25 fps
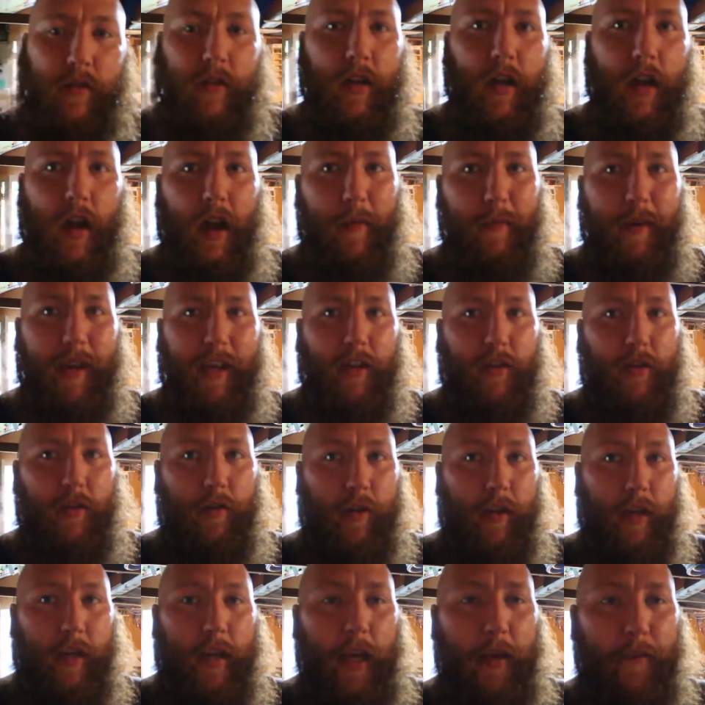coming
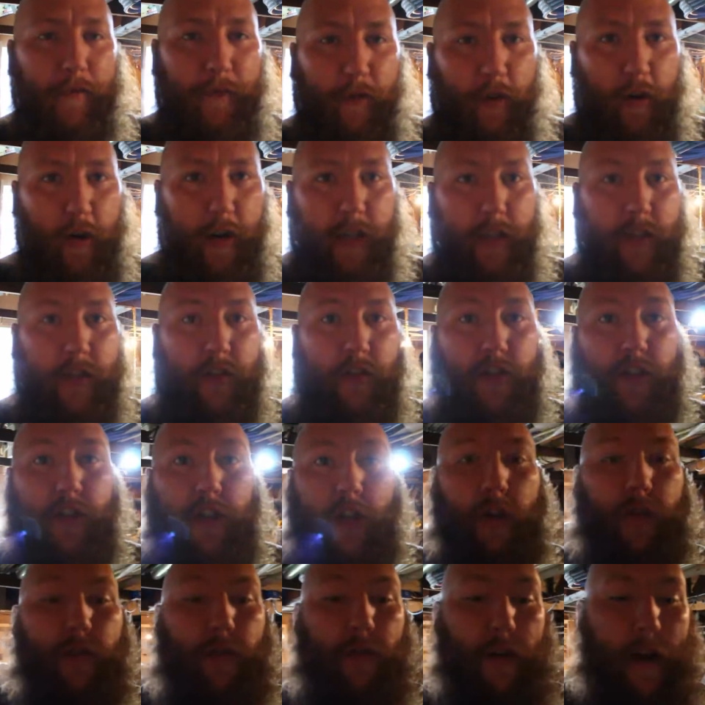to the deep freeze to
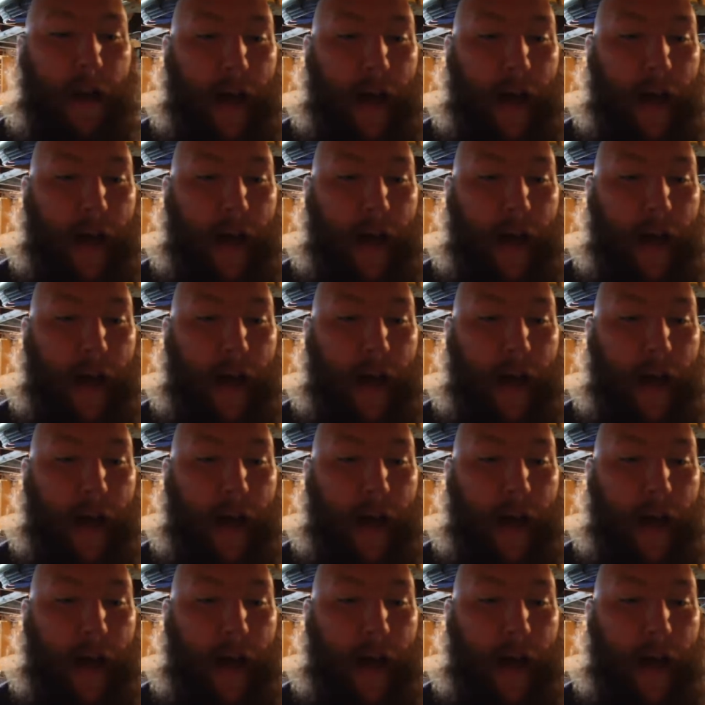show you